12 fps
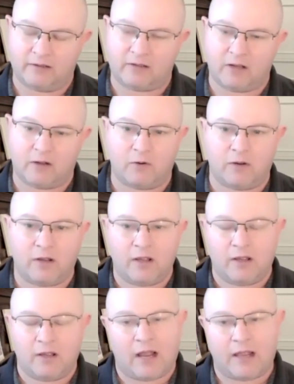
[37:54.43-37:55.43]
And so
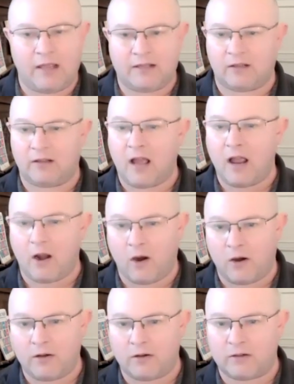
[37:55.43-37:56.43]
it's a lot
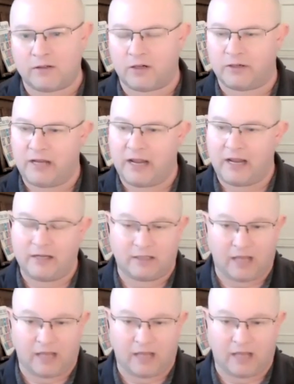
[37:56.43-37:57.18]
harder to create